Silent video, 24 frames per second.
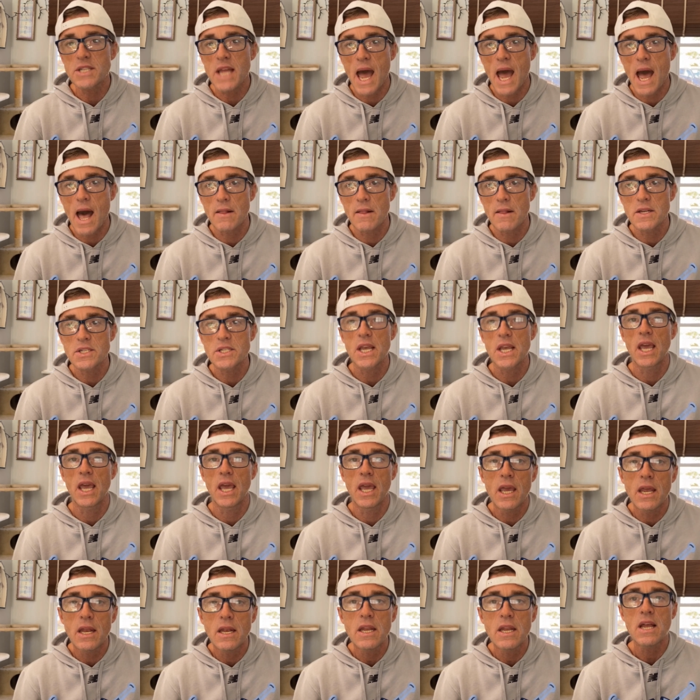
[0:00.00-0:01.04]
Dallas
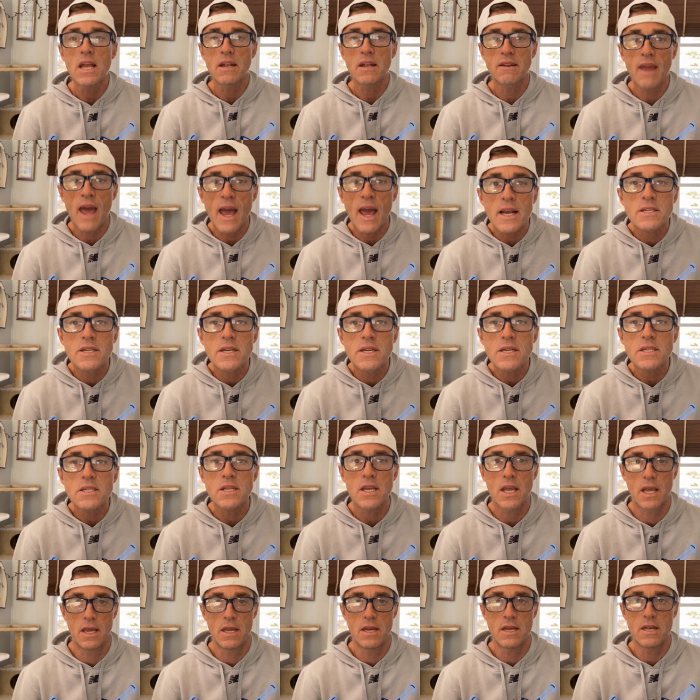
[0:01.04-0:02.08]
in Texas,
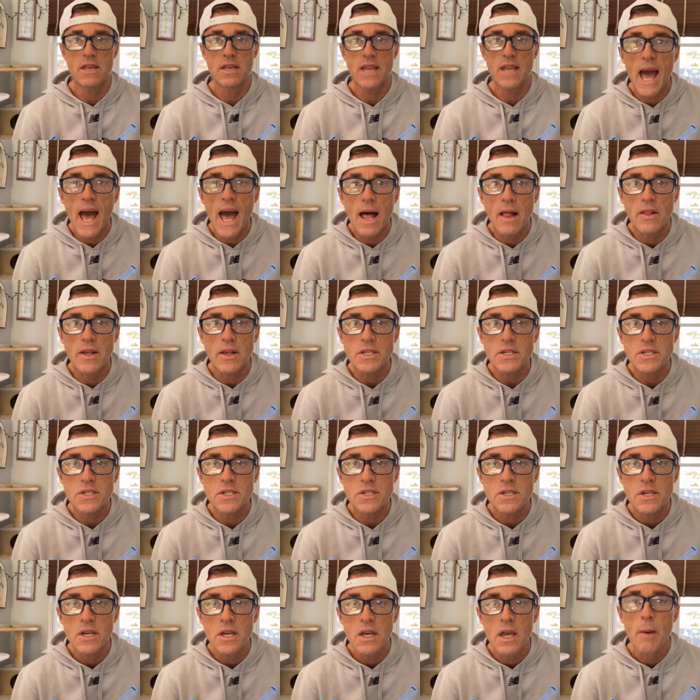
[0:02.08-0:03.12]
in
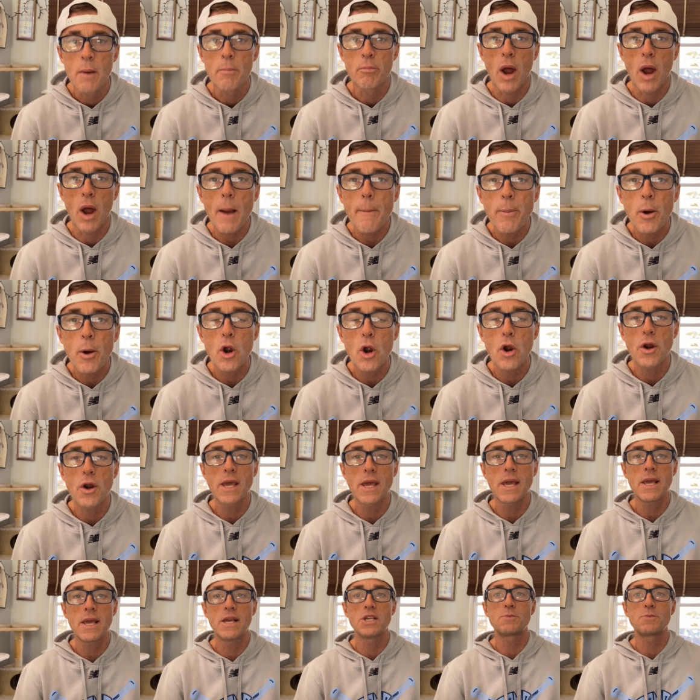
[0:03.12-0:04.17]
Dallas. Brock Purdy
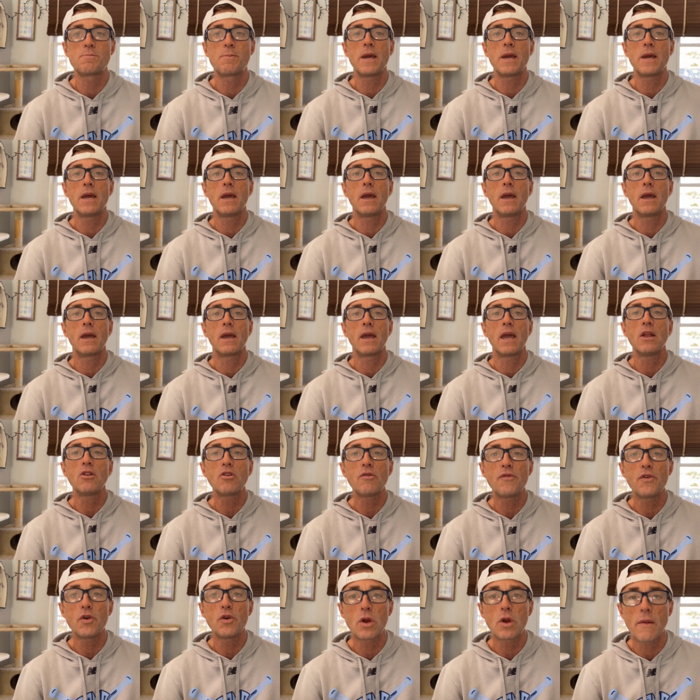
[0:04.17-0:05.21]
is being
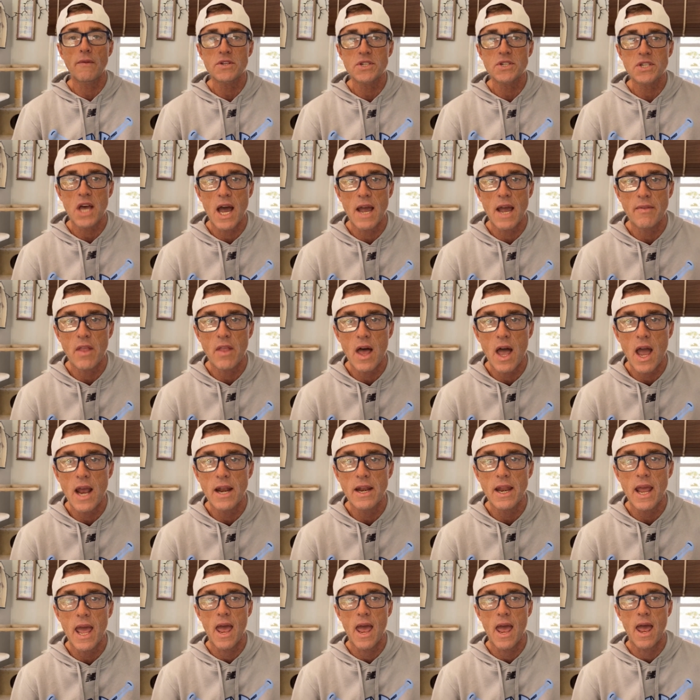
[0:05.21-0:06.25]
interviewed on the sideline
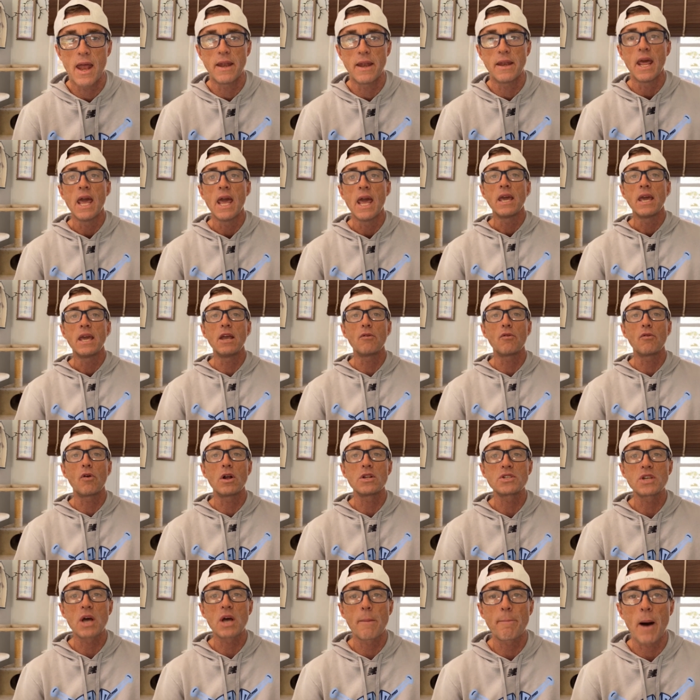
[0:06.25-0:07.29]
and he
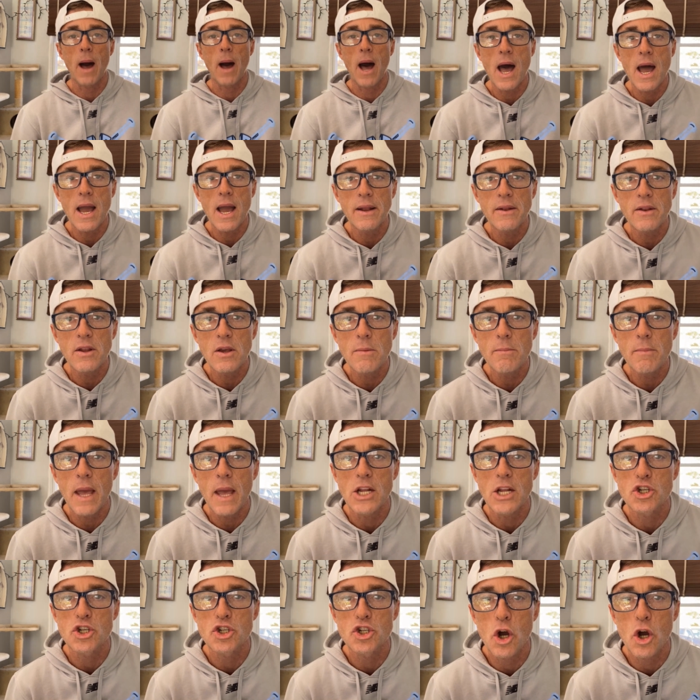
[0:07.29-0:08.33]
runs up behind him
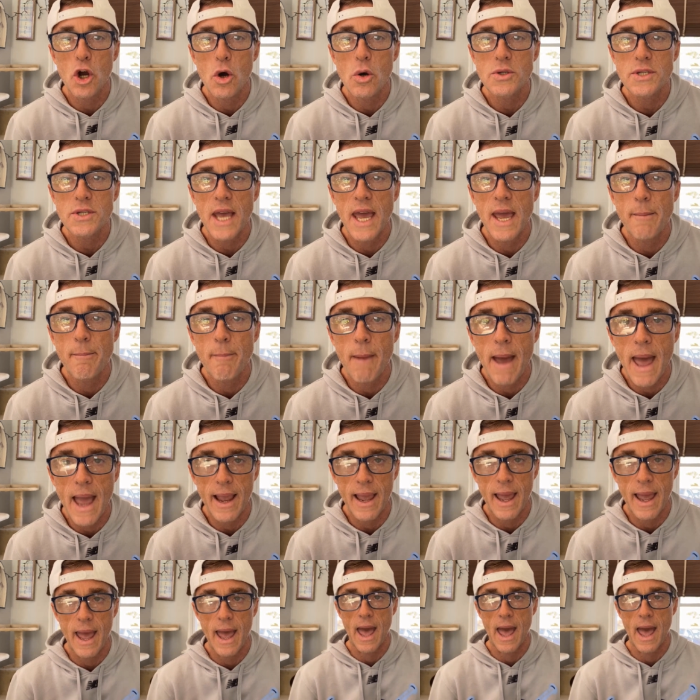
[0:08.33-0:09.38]
and shows a
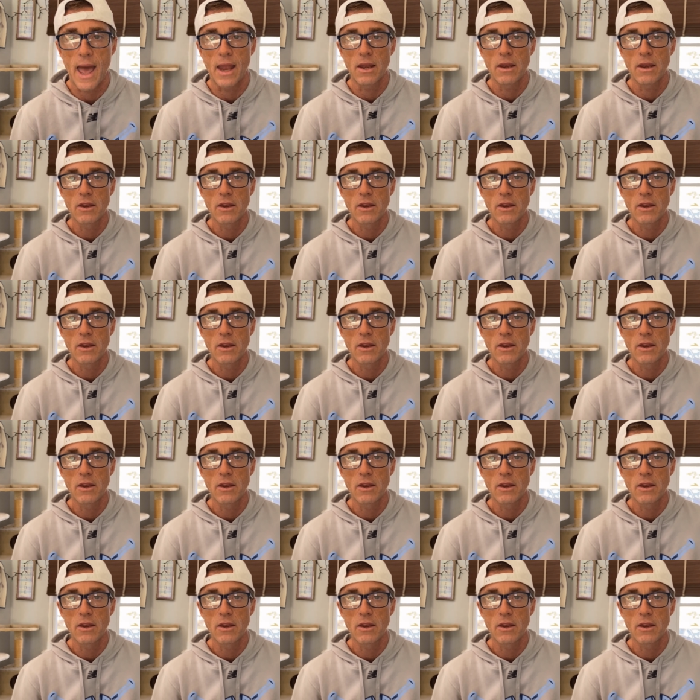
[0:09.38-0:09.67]
MAGA hat.